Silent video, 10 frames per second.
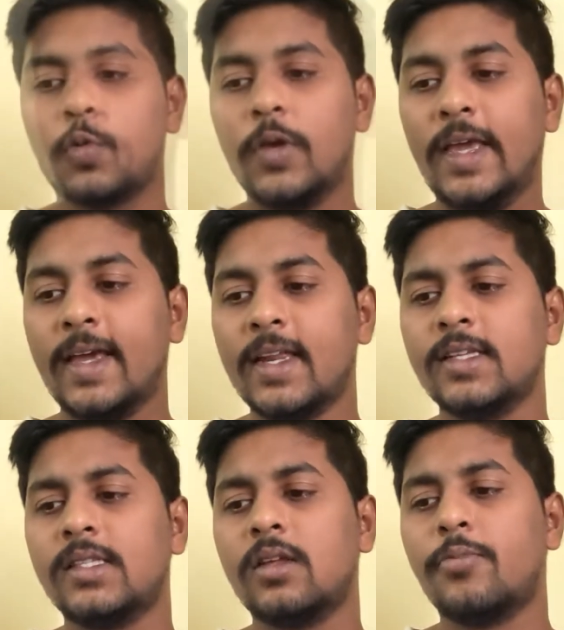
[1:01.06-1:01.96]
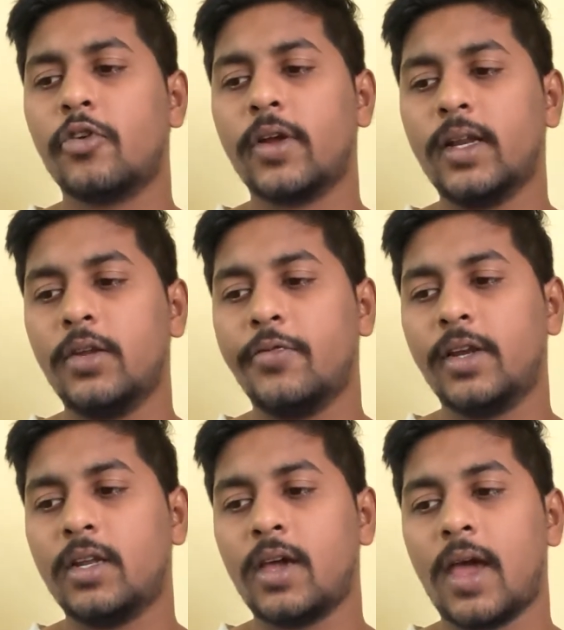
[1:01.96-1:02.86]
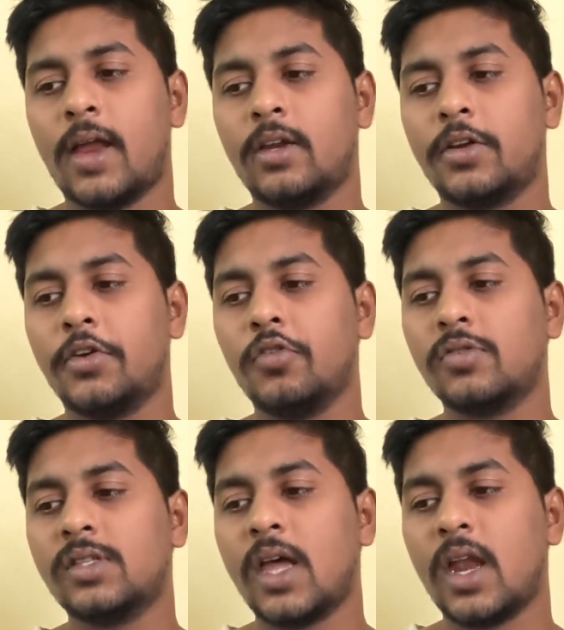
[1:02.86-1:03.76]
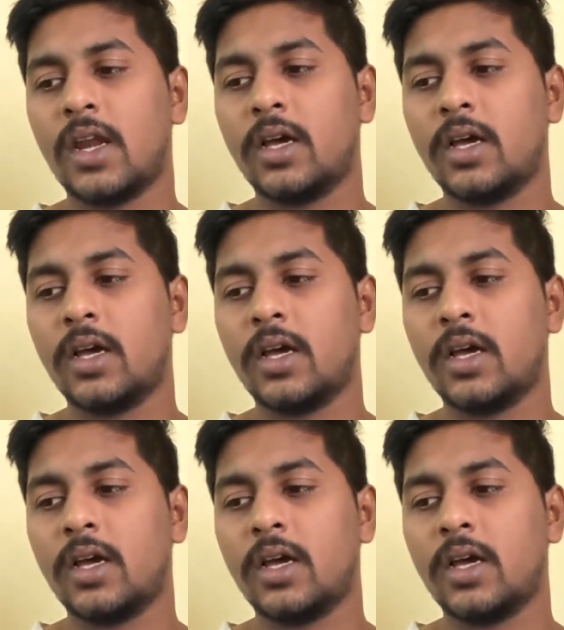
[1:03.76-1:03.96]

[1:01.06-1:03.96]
To increase the productivity and reduce the